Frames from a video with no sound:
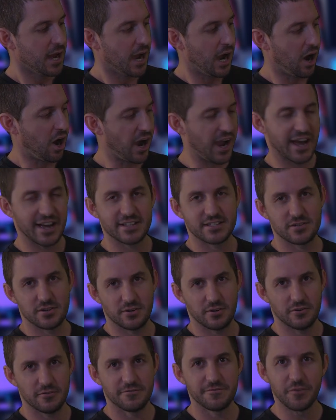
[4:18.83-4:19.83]
I had
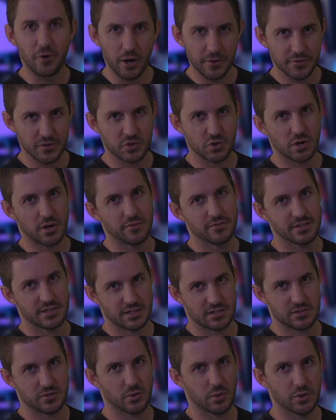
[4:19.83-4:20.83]
to find the drivers and
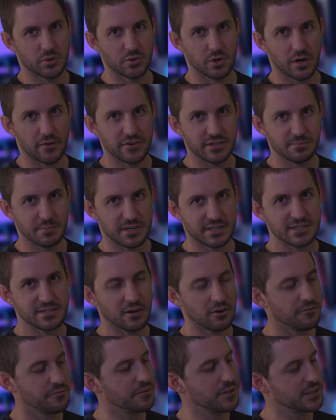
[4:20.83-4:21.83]
install the drivers
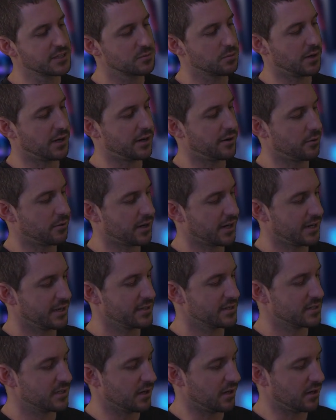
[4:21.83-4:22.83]
myself for this one. Okay,
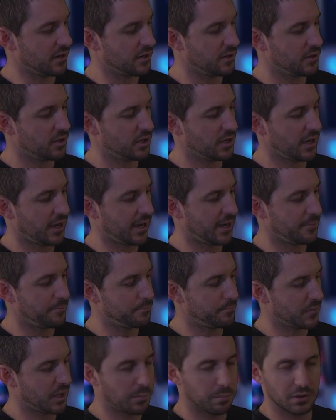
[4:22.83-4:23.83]
so
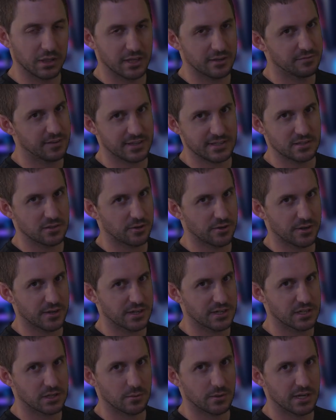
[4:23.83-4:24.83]
I believe that's not an
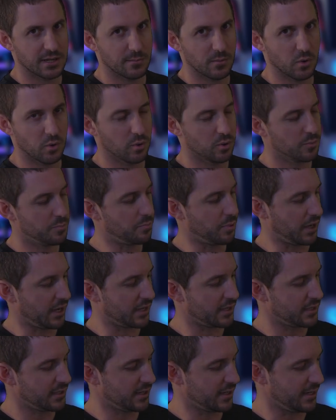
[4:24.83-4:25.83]
issue anymore,
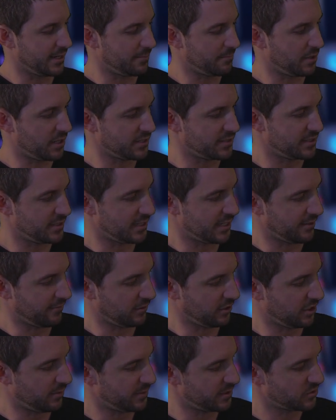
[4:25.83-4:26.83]
but I did have a
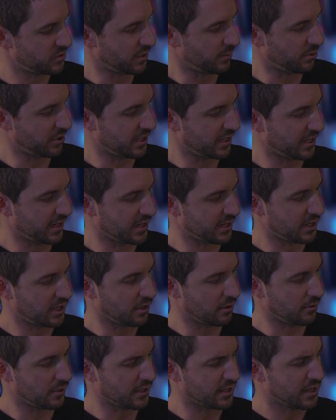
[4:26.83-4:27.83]
little bit of trouble getting it
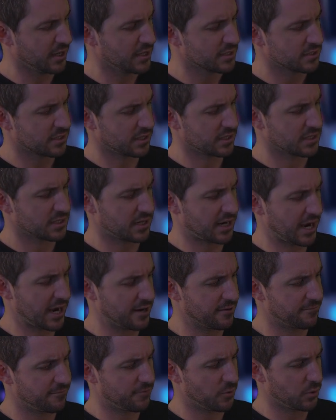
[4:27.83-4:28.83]
going. So that's an
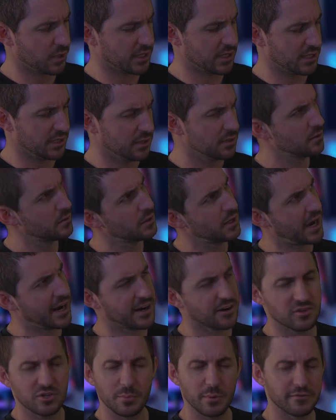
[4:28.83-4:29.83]
800
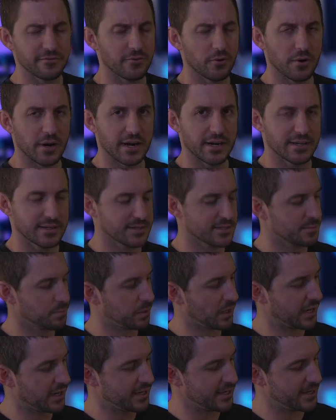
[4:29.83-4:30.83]
by 480
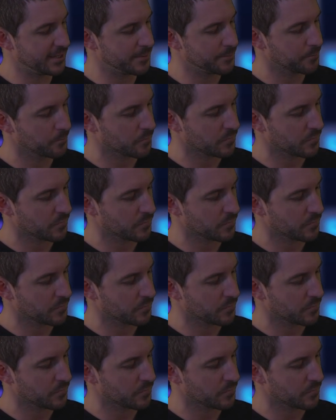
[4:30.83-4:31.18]
display here.